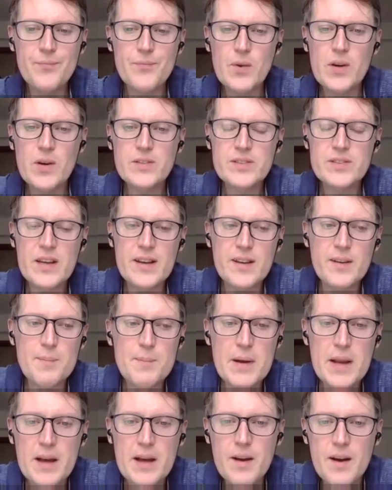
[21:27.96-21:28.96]
Well said.
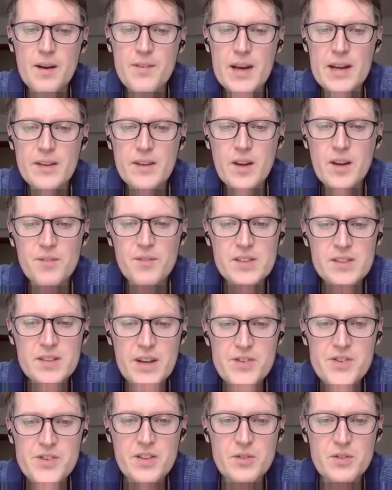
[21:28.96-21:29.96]
I've had
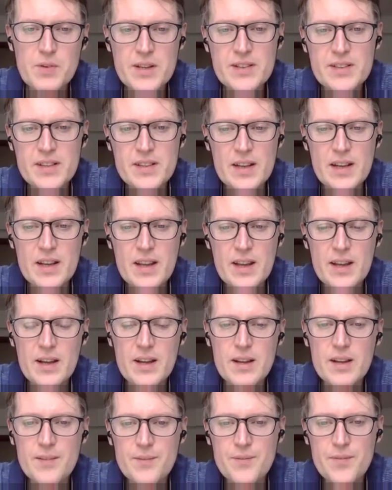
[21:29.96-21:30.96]
conversations recently,
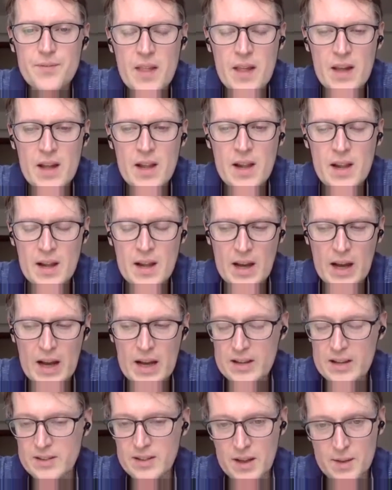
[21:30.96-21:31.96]

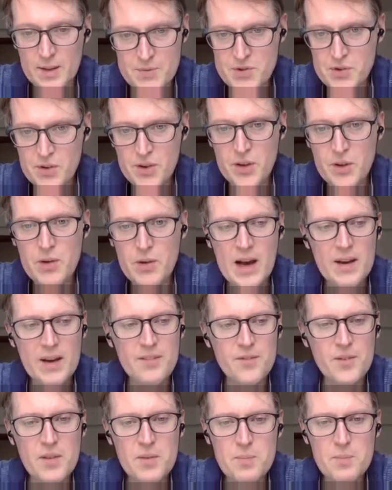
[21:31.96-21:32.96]
as I'm sure you have,
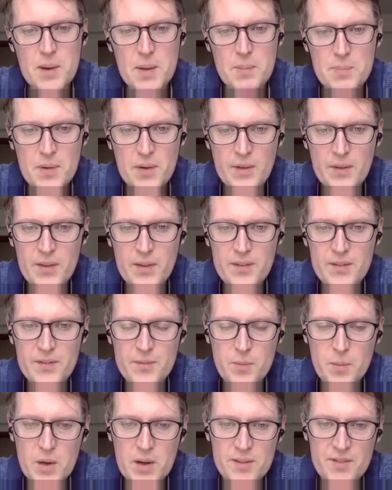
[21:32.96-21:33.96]
with people that
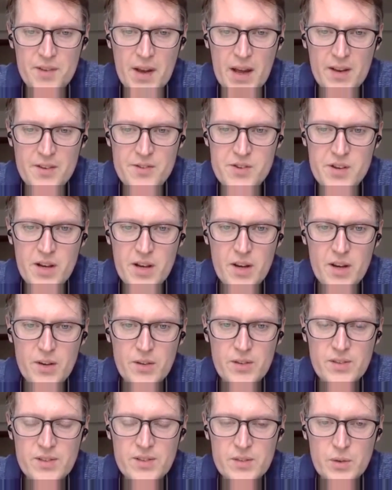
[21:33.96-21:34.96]
work for
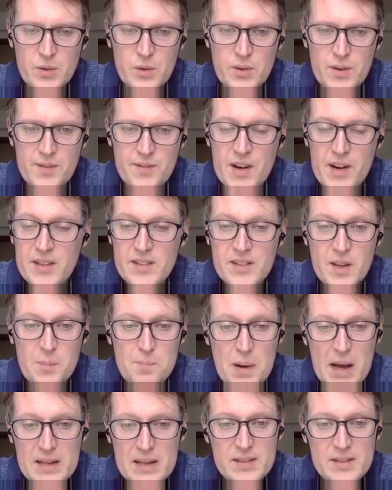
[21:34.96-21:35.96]
NGOs or in various
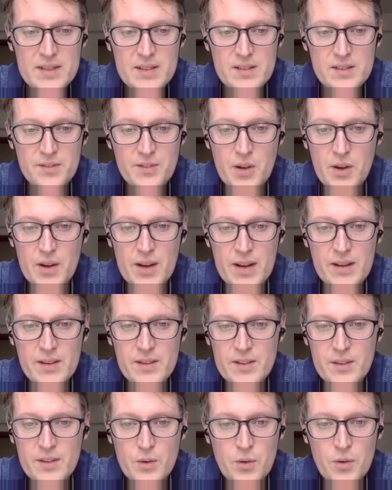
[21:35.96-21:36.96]
capacities have gone
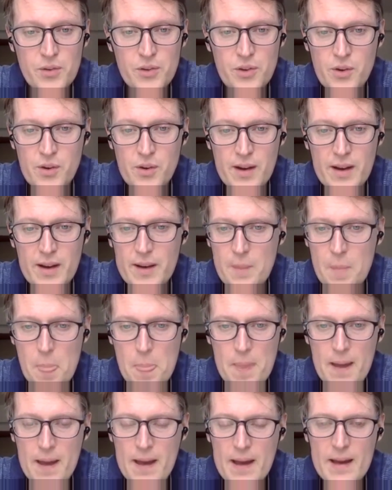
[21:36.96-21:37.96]
into North Korea,
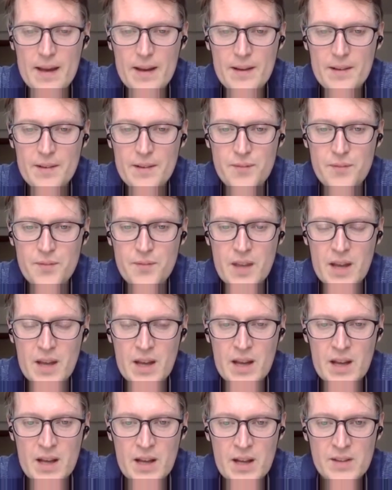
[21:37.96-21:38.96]
and
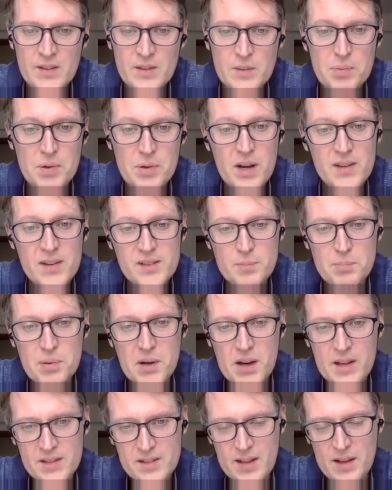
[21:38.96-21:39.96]
surprise,
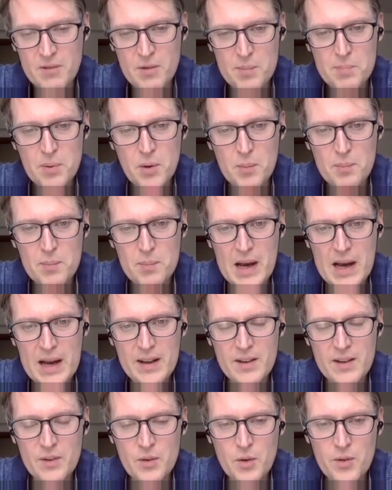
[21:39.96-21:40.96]
surprise, they report
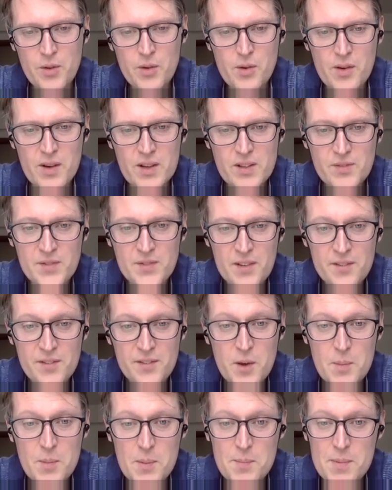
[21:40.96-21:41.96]
back North Korea is full of
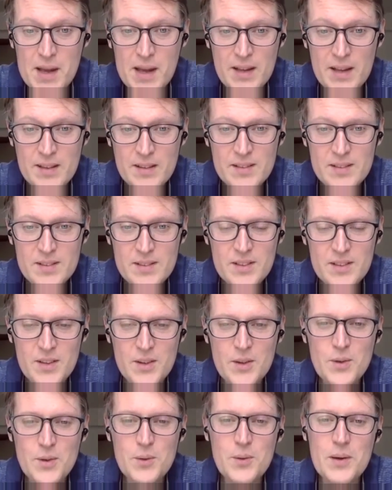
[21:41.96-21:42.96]
human beings
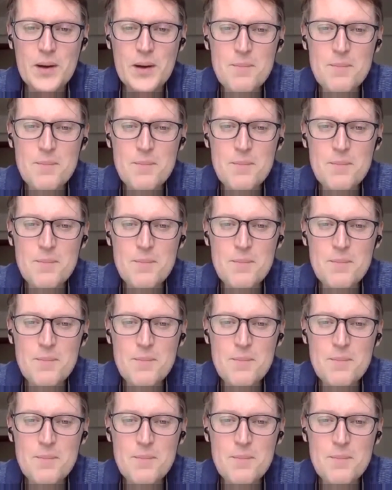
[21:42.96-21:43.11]
who...